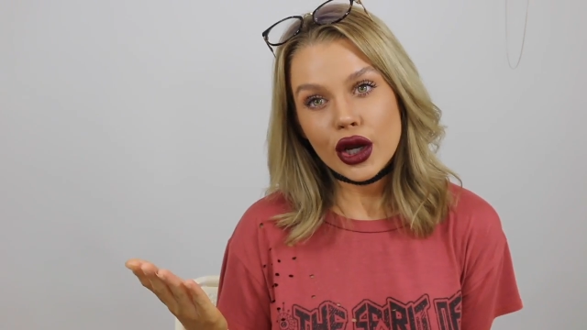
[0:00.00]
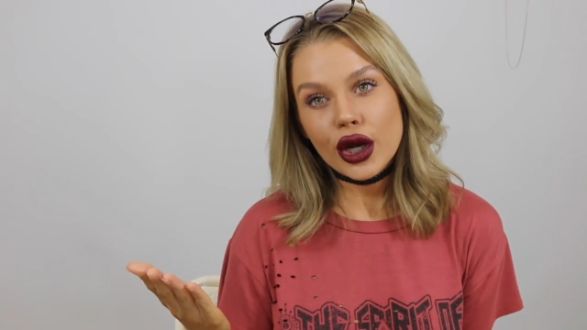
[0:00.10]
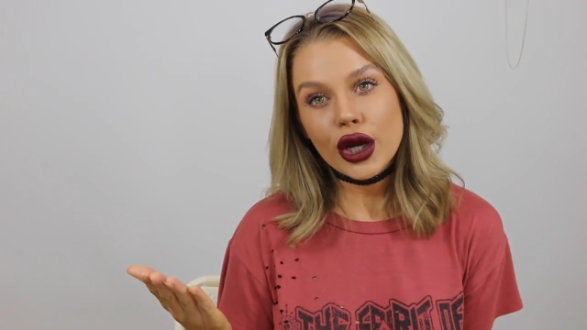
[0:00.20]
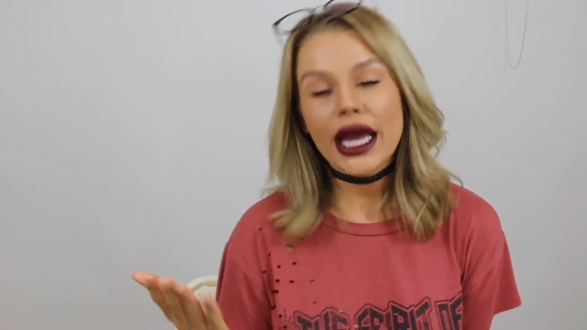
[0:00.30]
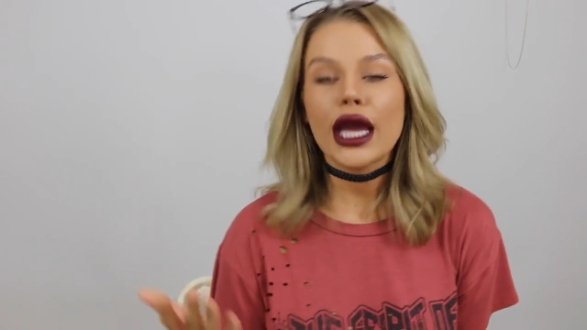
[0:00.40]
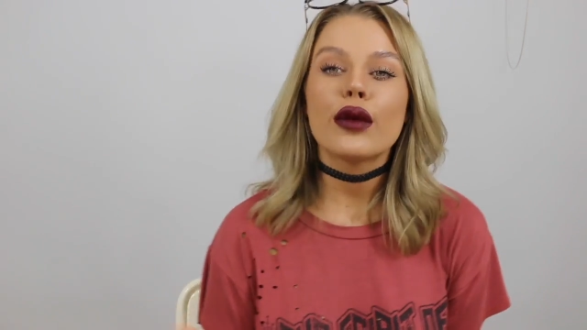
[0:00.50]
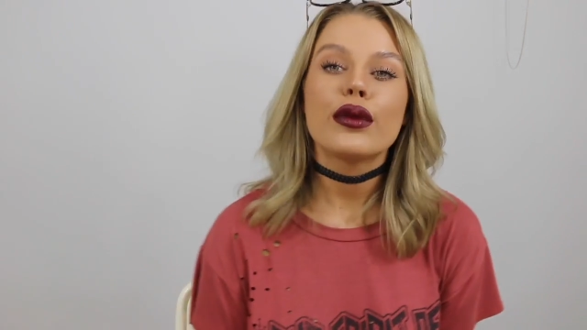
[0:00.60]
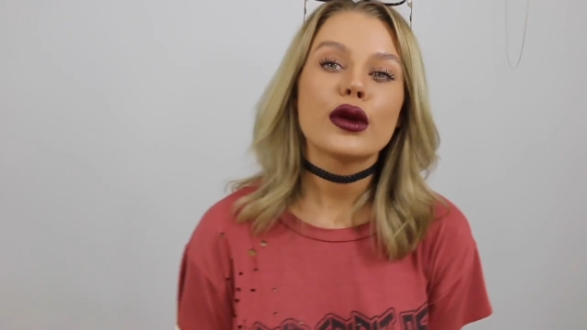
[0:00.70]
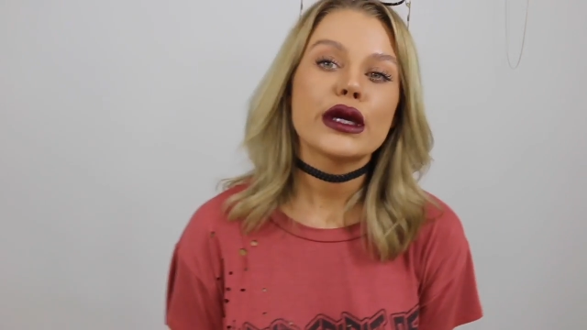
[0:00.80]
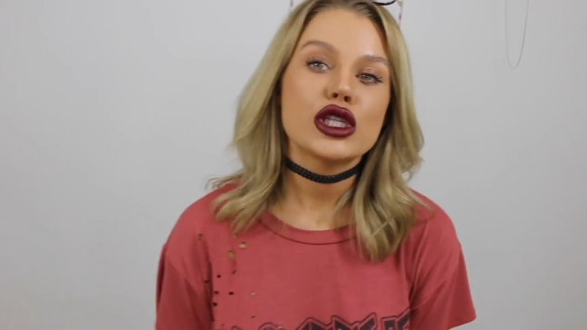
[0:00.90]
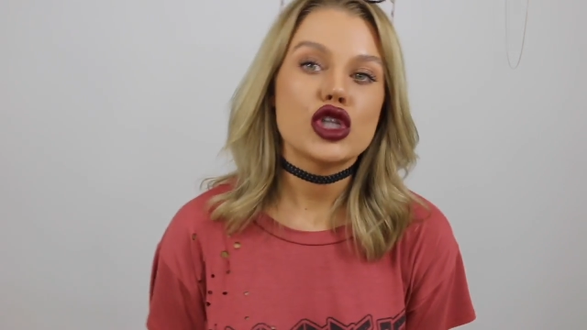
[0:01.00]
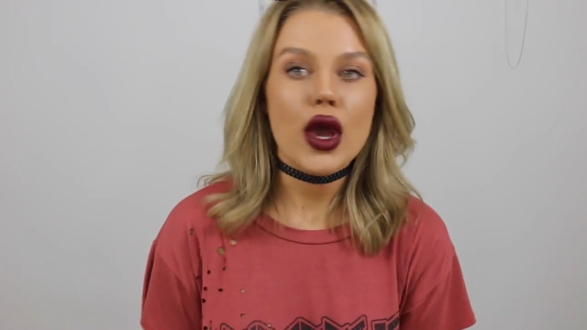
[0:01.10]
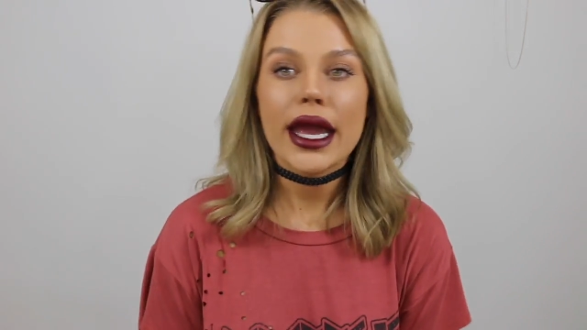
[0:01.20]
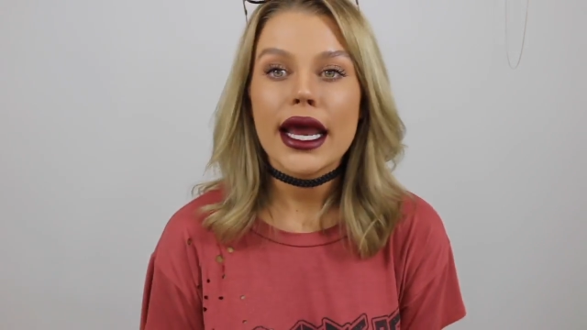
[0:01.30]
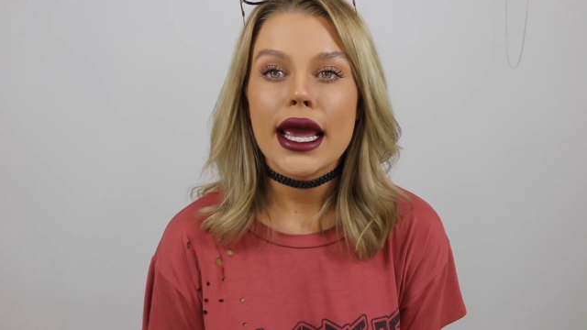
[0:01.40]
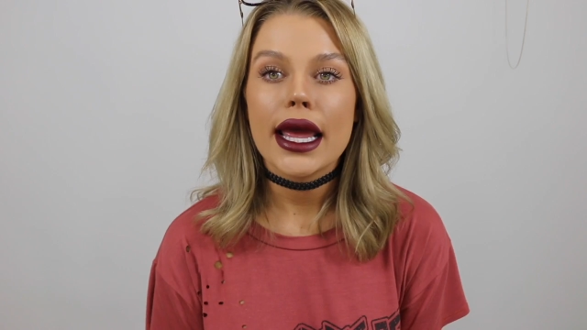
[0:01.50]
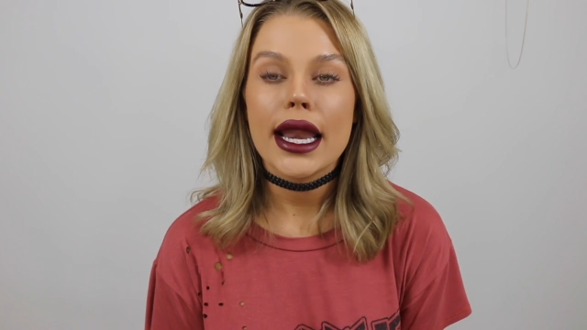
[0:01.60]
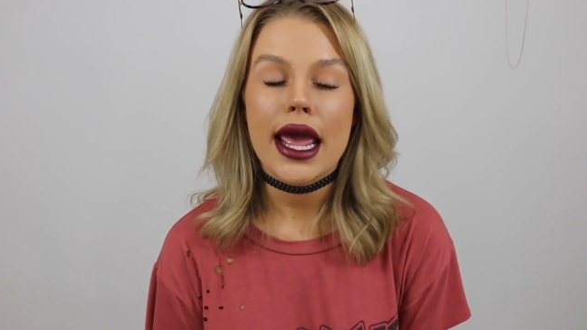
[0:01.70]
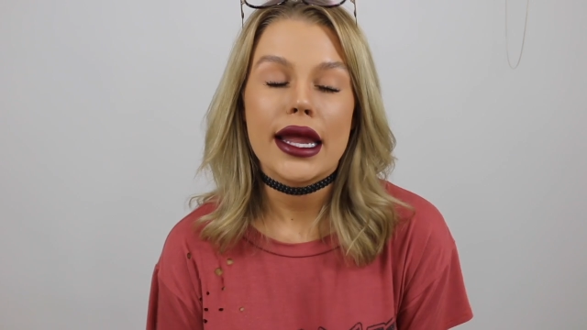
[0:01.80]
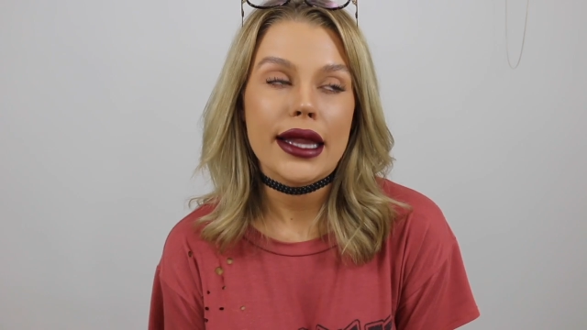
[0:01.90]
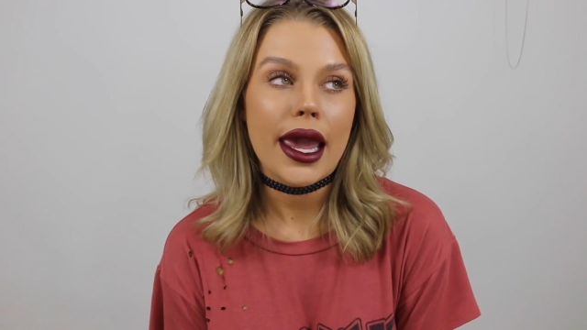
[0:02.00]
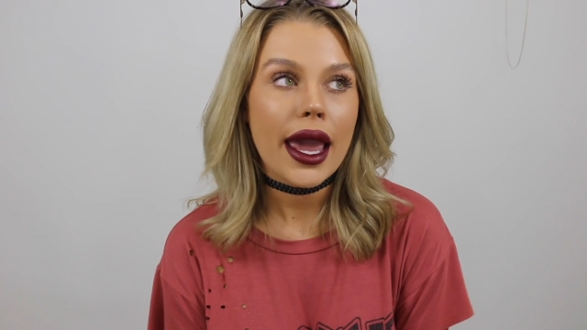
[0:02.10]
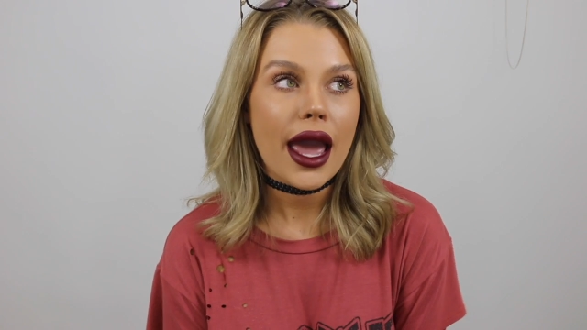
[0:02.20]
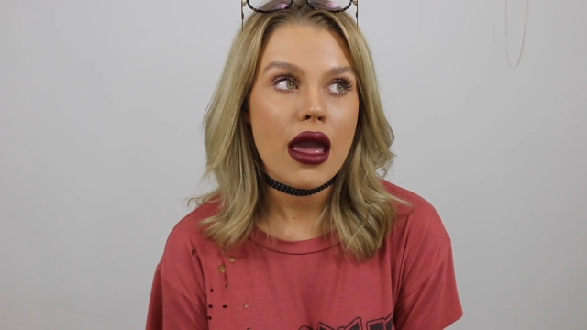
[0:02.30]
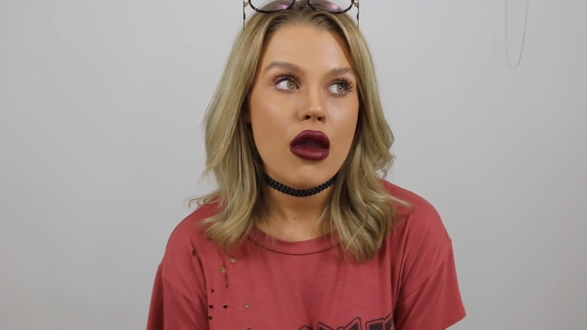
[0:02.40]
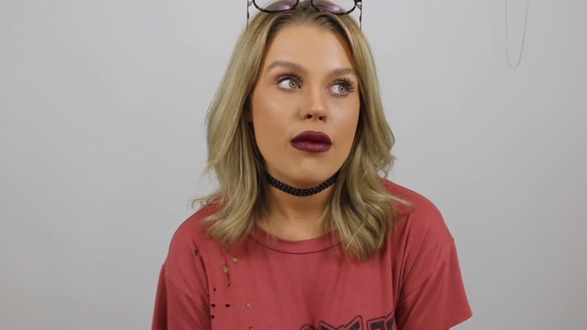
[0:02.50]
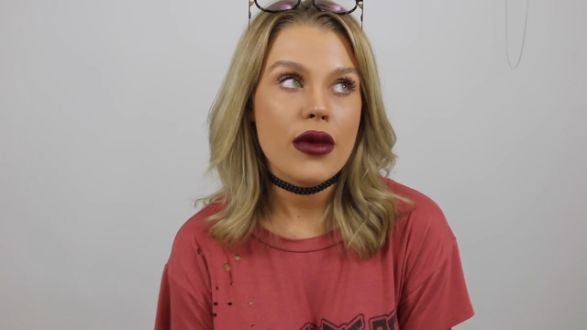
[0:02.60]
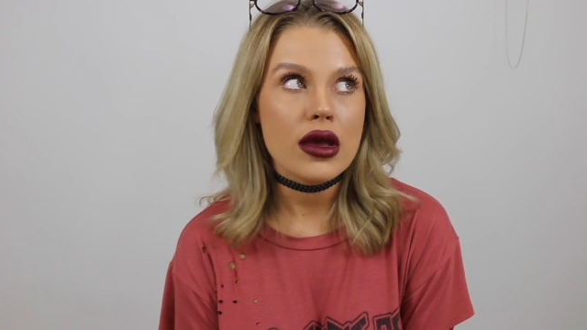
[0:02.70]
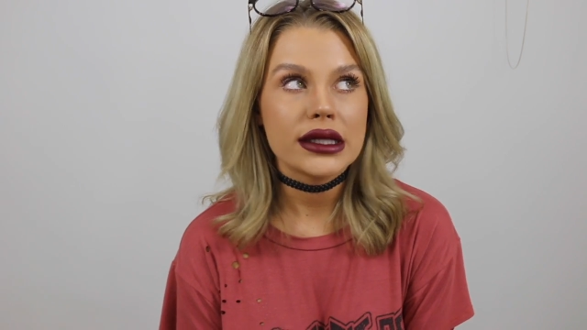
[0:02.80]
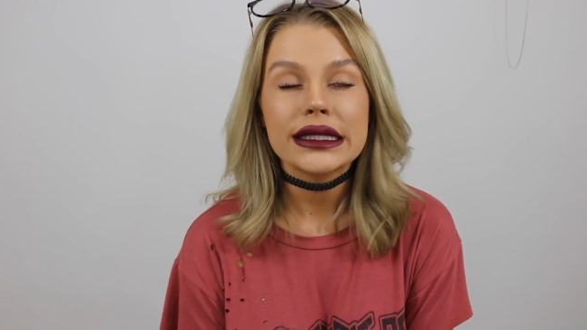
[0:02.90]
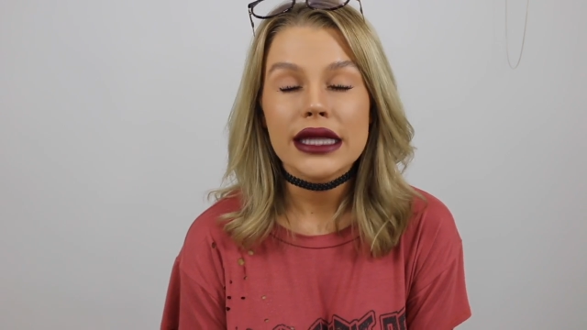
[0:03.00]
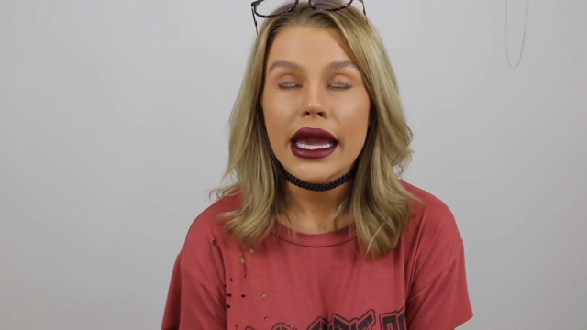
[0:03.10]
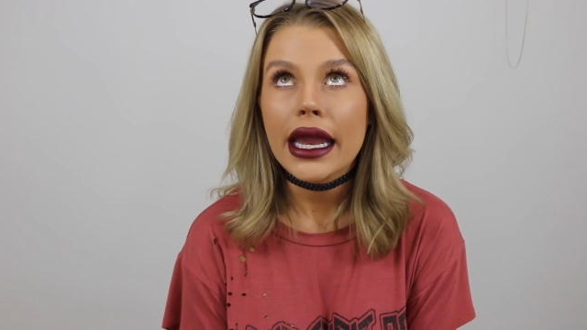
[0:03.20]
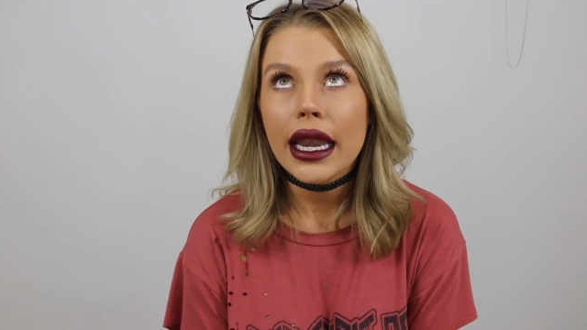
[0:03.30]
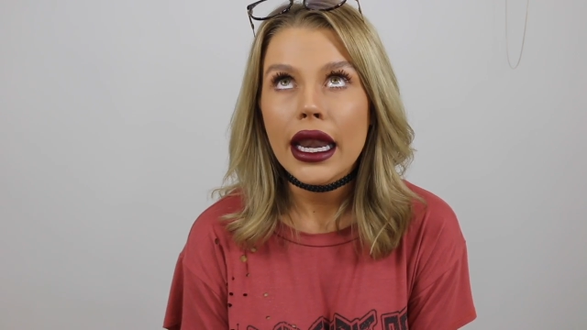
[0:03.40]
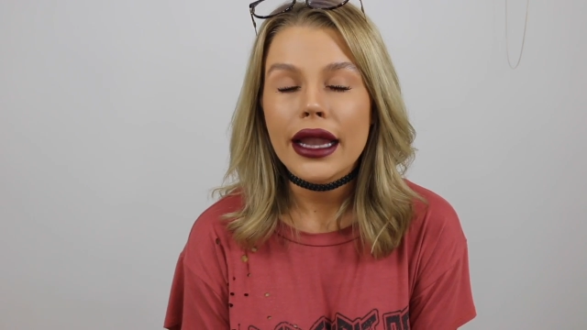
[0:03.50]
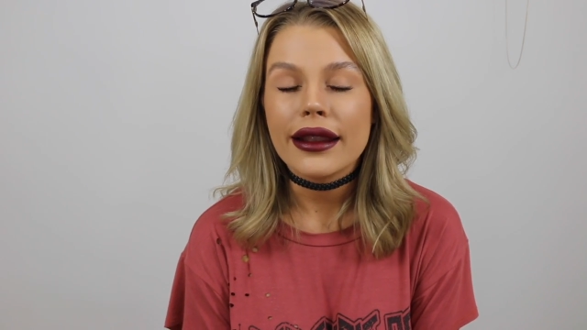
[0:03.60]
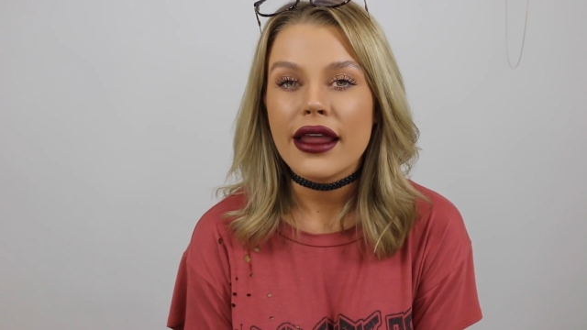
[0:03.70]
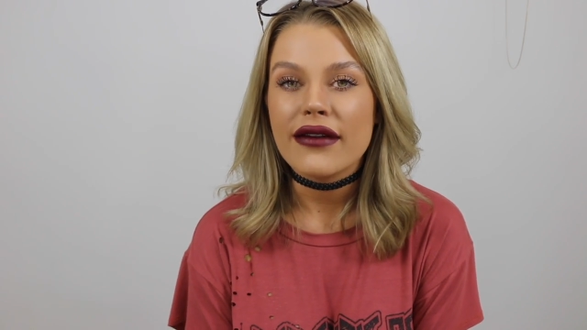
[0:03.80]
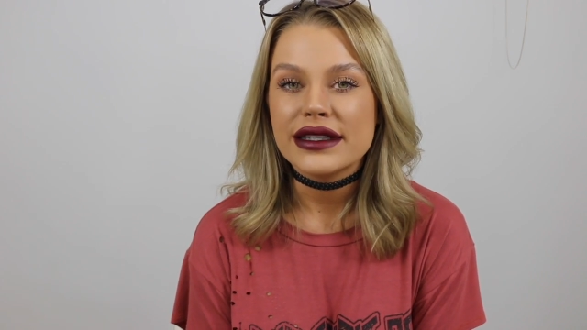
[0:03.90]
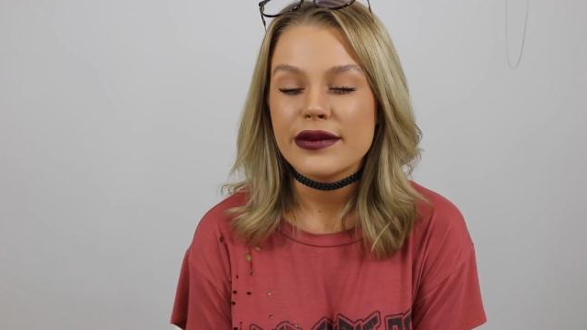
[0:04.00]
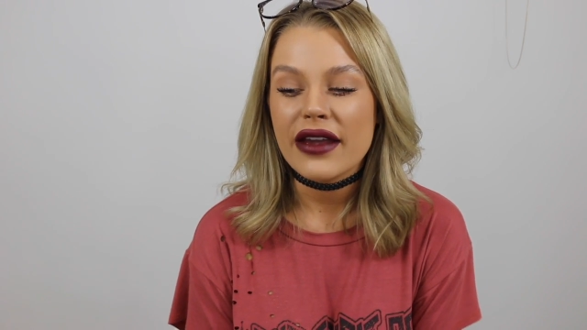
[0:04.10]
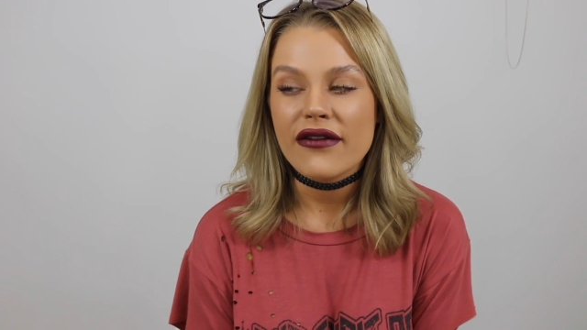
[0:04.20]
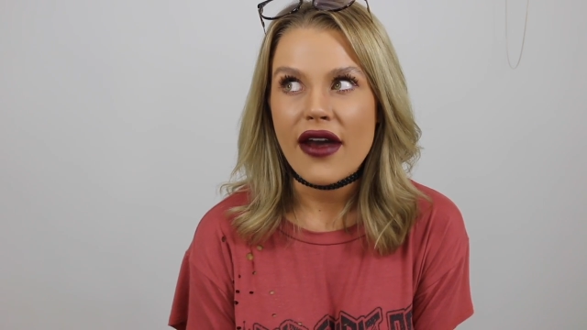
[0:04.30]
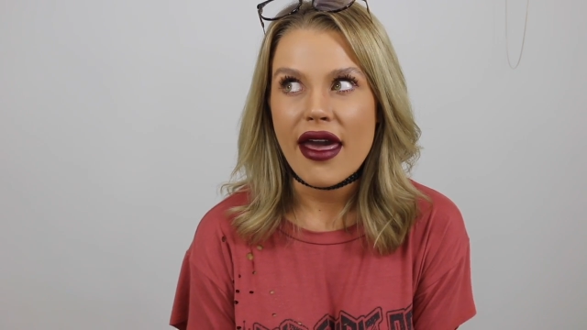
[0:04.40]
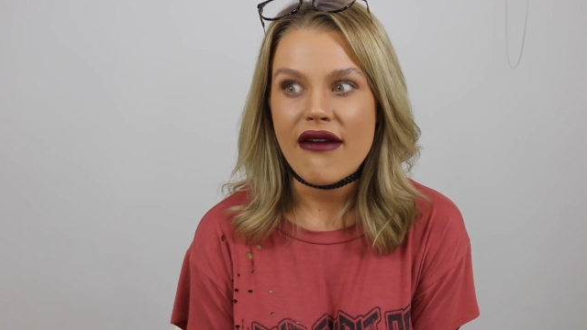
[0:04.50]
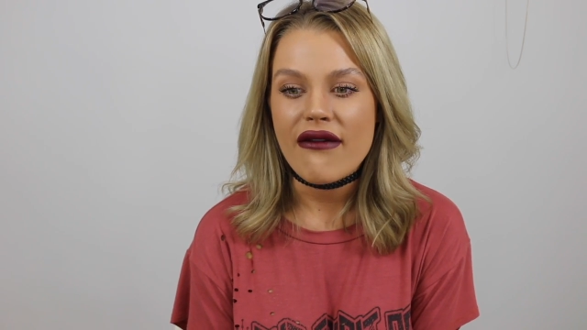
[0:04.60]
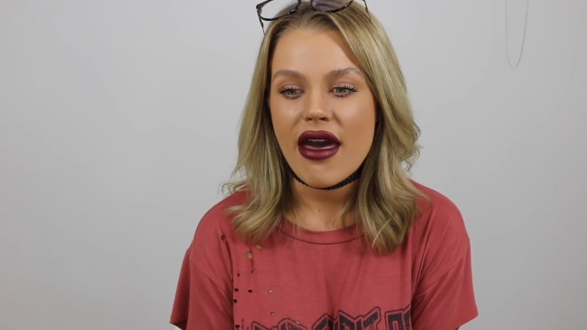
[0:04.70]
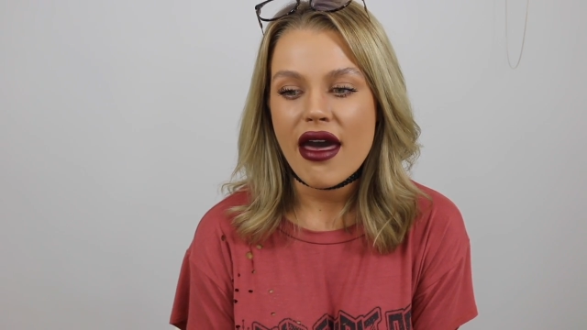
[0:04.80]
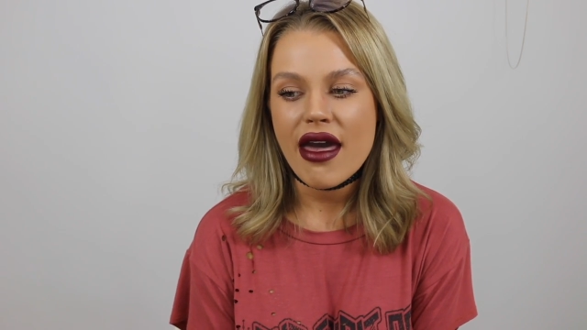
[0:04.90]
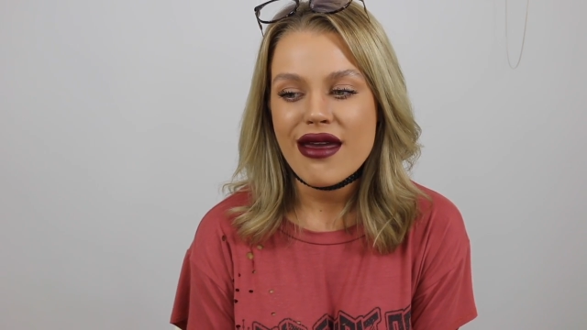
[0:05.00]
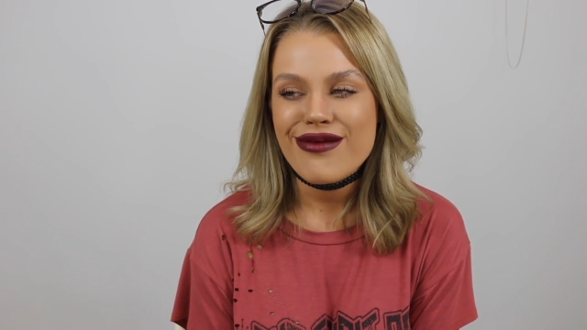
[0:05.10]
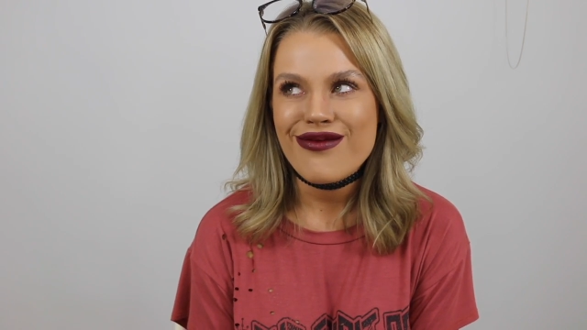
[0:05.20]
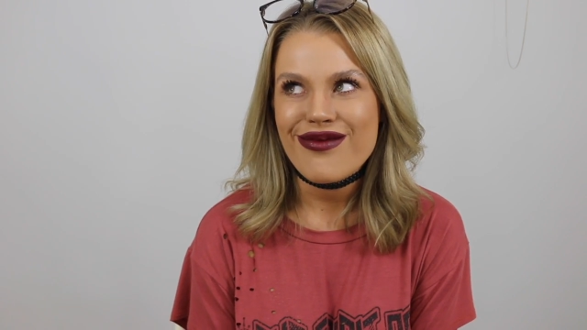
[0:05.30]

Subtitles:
I hope you enjoyed it, and like, I hope your skin loves me forever.